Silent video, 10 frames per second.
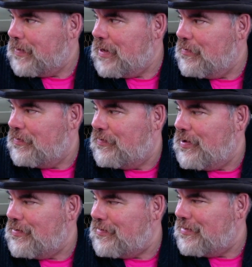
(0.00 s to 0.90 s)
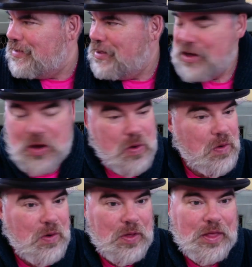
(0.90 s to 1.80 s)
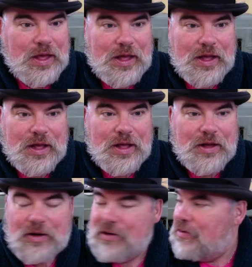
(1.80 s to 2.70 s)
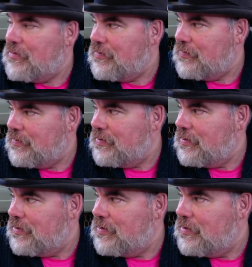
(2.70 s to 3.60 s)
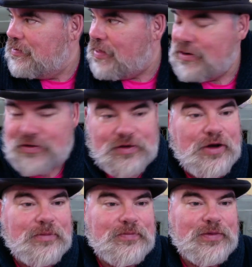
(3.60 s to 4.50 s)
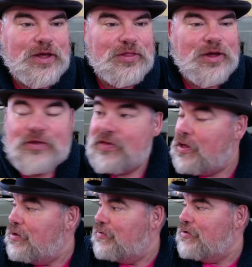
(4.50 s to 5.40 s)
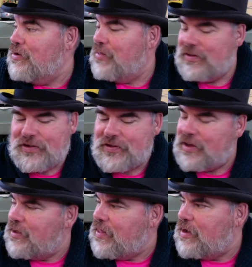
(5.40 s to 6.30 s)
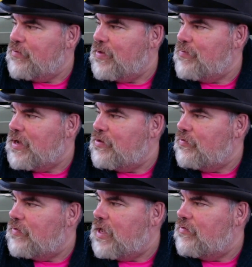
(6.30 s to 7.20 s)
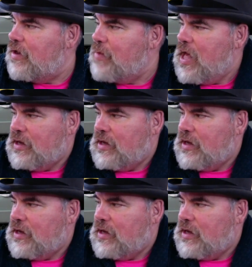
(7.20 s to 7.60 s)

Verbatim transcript: It was just I've seen that in Winnipeg. Oh, thunder snow. Yeah. Thunder snow. Yeah, th- thunder snow. That sounds like a, that could be my new stage name.